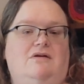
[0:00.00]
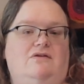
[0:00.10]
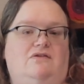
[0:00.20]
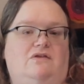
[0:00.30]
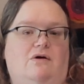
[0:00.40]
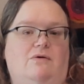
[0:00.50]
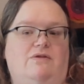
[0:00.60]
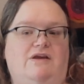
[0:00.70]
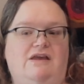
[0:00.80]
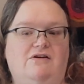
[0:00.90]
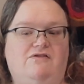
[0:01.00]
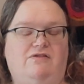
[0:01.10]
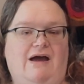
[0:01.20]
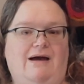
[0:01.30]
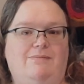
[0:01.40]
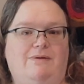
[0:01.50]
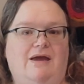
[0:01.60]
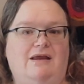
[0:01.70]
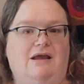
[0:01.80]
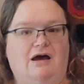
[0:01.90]
So the heel flap
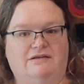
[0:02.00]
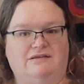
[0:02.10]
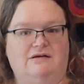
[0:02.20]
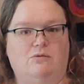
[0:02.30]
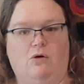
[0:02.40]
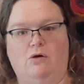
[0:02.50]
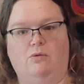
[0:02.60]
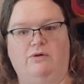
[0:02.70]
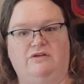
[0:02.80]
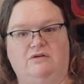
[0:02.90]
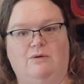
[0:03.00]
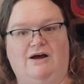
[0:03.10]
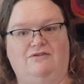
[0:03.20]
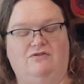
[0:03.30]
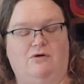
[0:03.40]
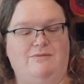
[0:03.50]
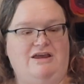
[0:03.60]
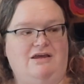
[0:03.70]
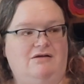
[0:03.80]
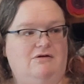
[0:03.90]
and gusset work really well for
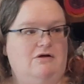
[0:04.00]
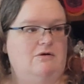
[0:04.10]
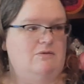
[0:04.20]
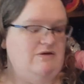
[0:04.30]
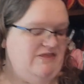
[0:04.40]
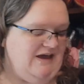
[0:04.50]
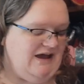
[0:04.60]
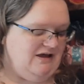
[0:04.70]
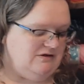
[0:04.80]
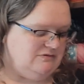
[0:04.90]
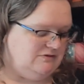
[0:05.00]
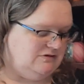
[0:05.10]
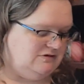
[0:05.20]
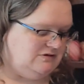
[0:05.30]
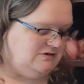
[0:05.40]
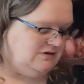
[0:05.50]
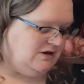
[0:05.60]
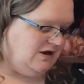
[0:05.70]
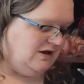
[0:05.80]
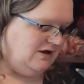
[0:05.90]
me with that.
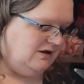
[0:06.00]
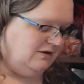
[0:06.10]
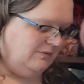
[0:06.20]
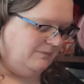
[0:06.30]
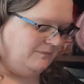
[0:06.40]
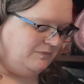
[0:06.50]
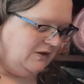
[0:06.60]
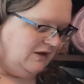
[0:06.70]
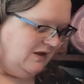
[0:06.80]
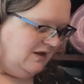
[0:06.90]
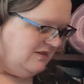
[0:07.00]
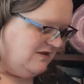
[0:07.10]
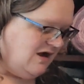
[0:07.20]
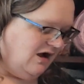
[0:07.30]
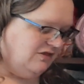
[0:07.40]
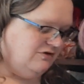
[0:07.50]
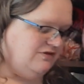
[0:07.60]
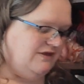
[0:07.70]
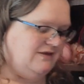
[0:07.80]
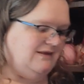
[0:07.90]
The other
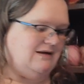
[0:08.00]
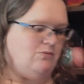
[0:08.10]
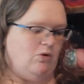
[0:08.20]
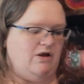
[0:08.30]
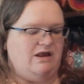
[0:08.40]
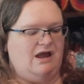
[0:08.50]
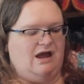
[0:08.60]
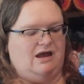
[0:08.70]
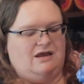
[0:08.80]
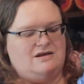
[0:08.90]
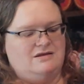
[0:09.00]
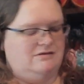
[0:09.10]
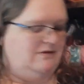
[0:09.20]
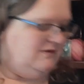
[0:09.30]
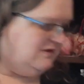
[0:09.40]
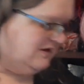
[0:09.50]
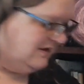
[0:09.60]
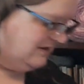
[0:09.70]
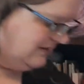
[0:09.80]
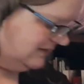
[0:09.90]
thing that I'm working on
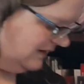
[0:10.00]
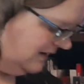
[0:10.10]
is